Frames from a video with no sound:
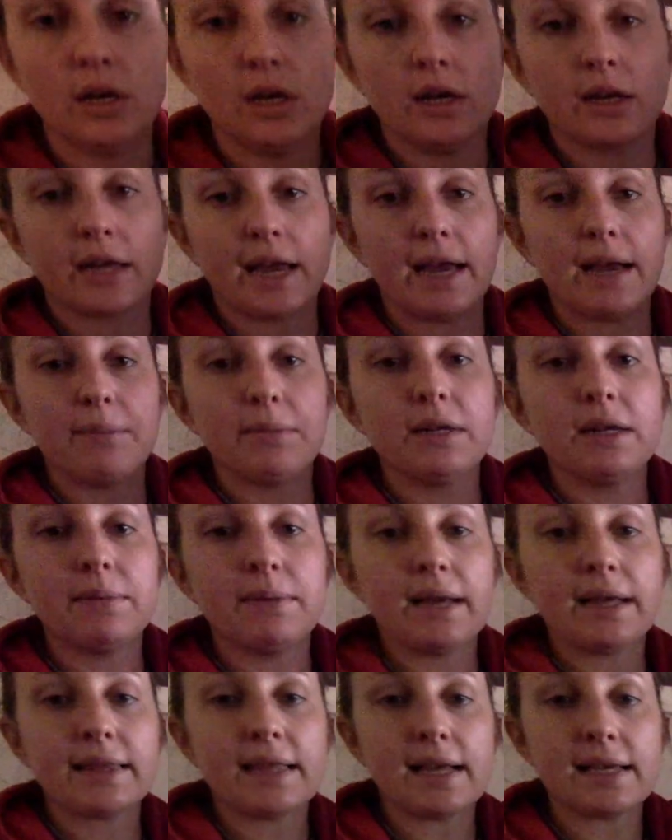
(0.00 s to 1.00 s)
Okay, I'm going to
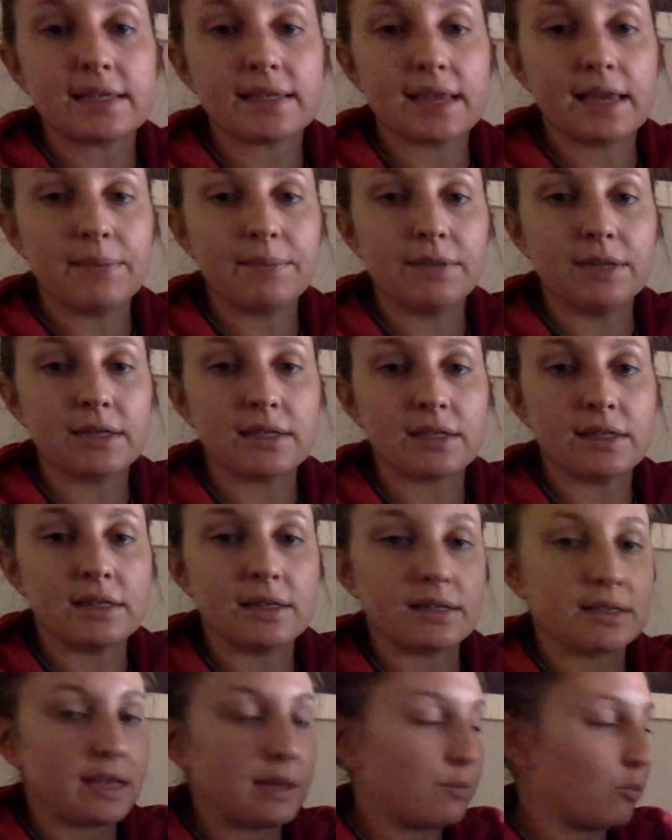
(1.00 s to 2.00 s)
make that same list in the
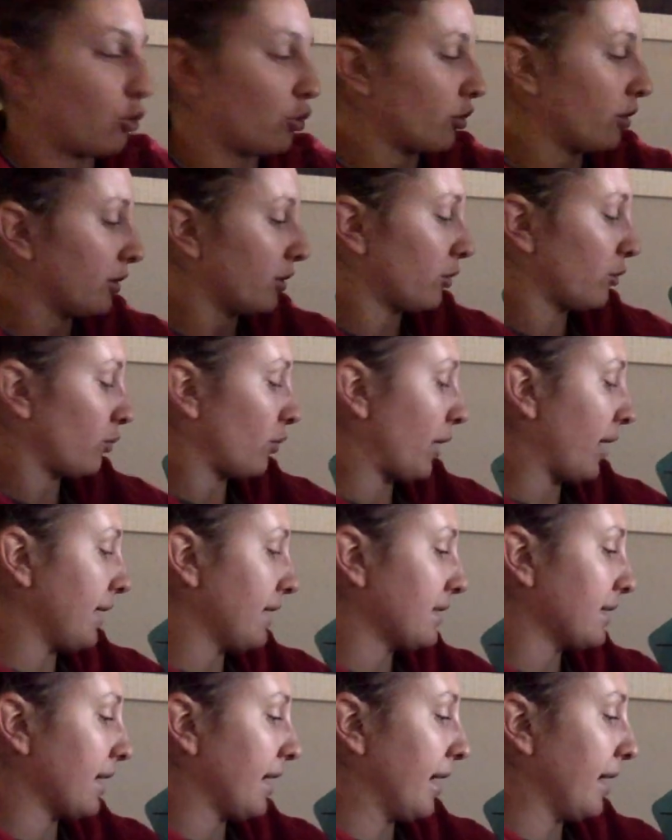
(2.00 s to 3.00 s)
same order on the right
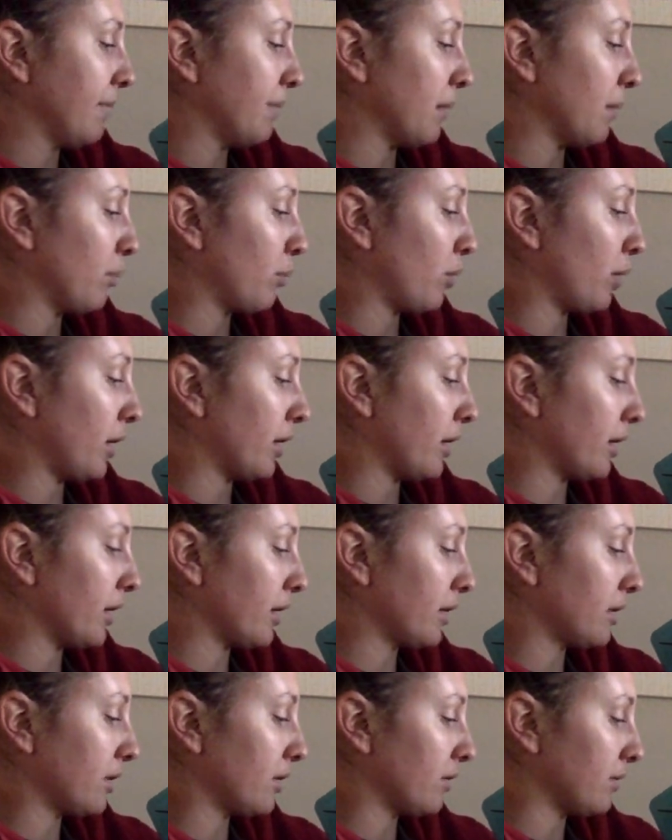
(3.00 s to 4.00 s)
side, my
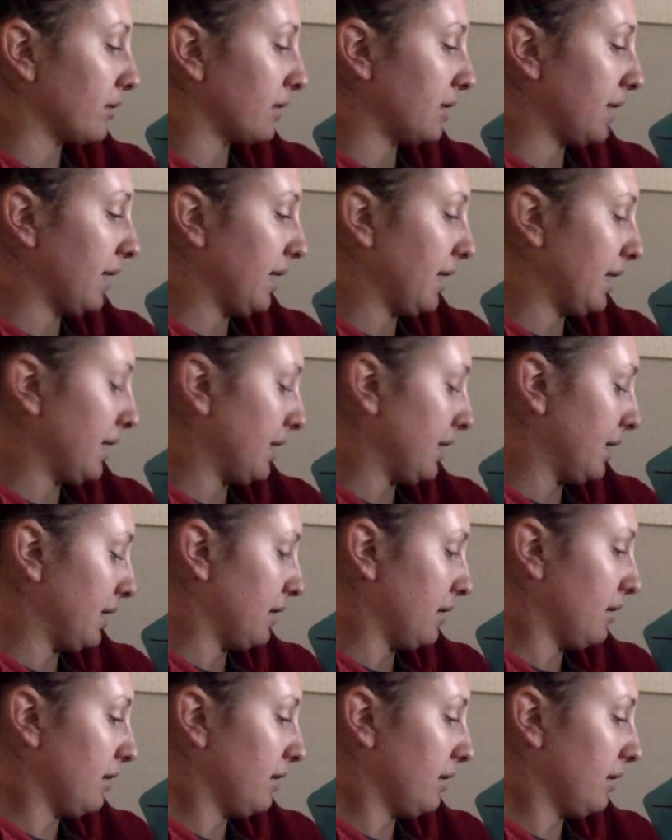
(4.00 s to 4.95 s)
products. So Zn,